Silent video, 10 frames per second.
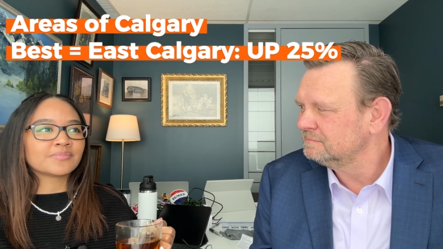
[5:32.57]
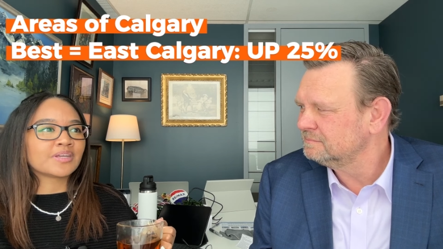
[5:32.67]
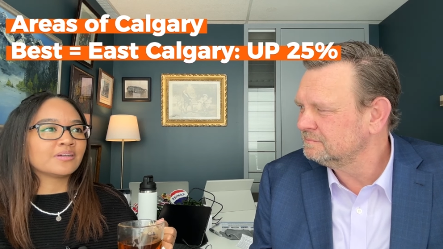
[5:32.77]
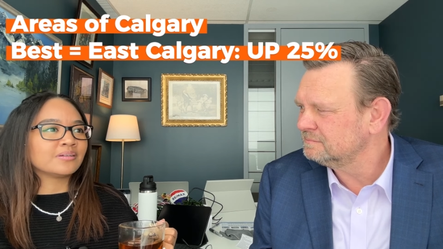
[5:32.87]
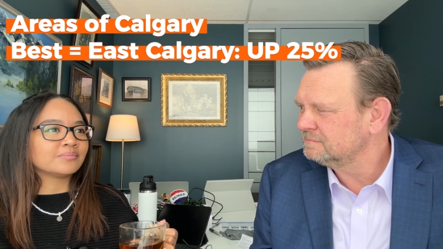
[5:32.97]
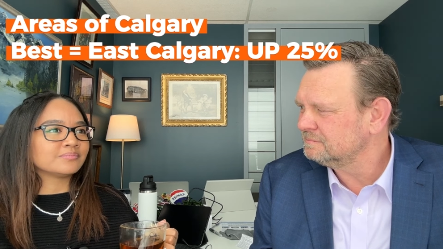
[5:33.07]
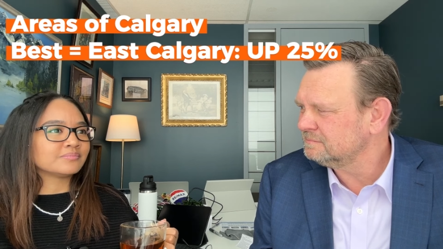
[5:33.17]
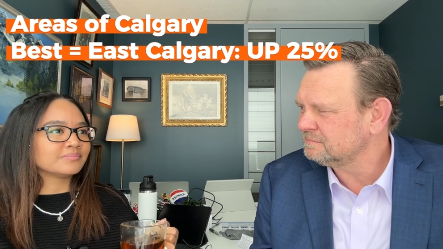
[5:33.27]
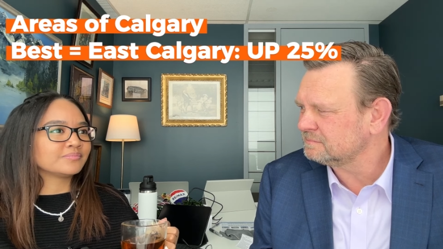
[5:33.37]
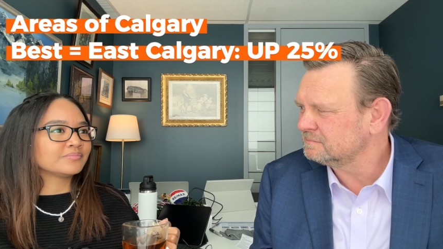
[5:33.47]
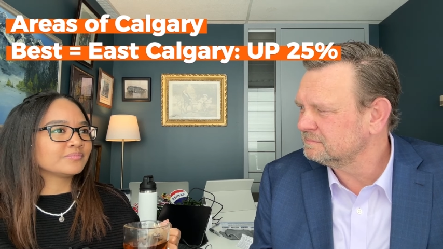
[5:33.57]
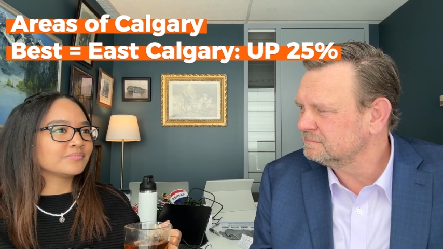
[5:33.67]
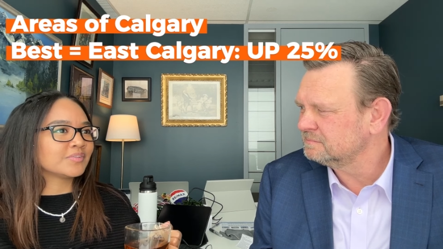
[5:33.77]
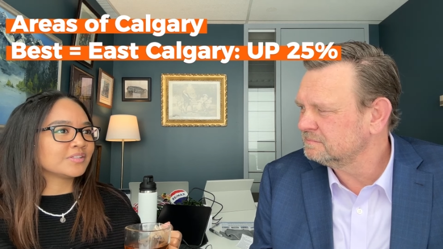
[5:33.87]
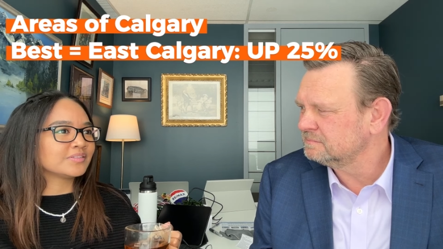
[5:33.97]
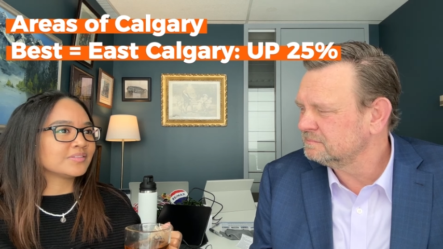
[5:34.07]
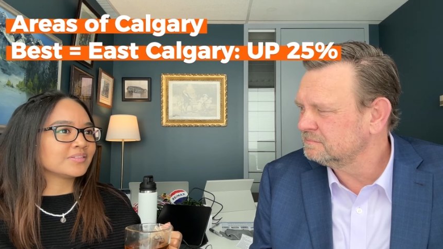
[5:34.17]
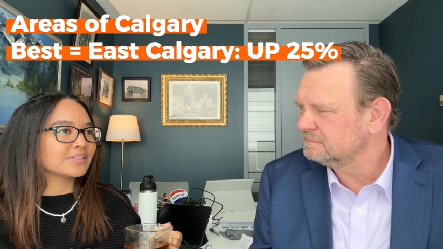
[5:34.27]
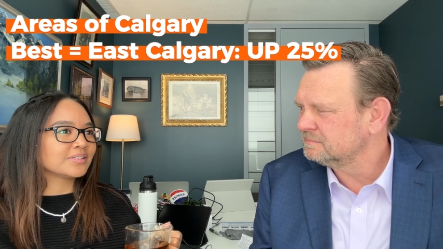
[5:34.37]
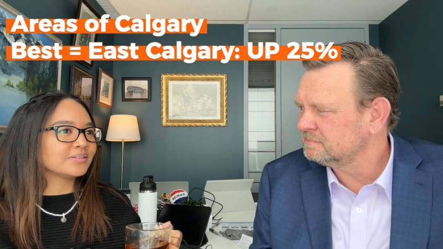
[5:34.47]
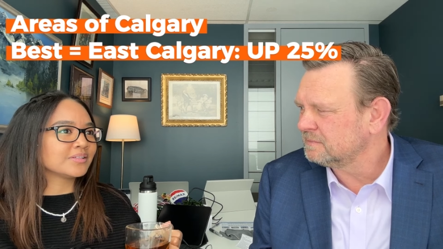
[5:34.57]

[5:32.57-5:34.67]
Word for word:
Speaker 1: What else is in that